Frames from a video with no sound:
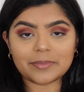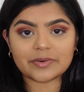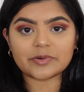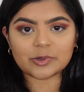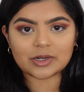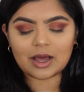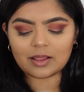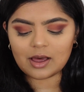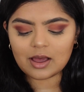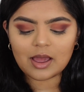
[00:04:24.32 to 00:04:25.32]
maroon
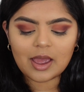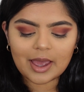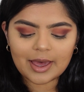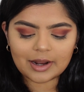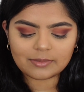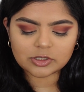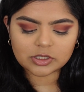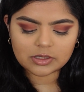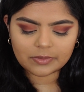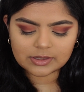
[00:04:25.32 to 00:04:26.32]
color, and I'm
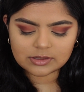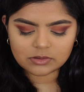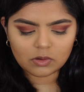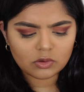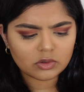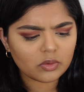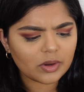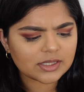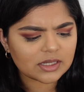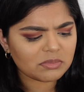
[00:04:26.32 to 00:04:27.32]
just going to, oh no,
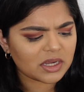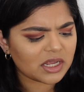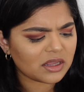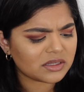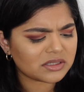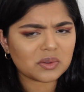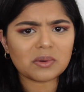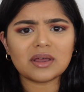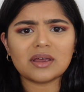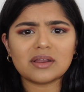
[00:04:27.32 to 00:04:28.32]
I dipped my nail into
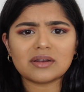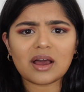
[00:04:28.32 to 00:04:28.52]
it,